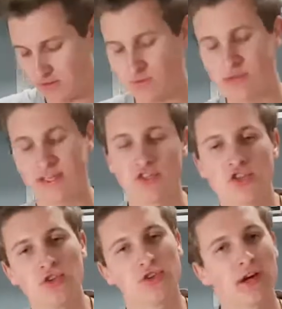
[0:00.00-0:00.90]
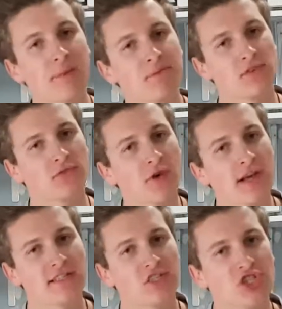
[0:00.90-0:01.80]
We need 2 cups of
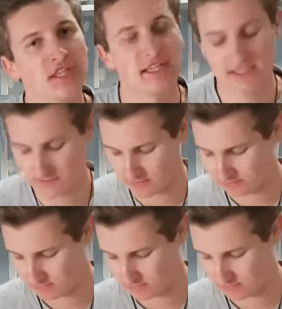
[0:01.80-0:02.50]
grated cheese.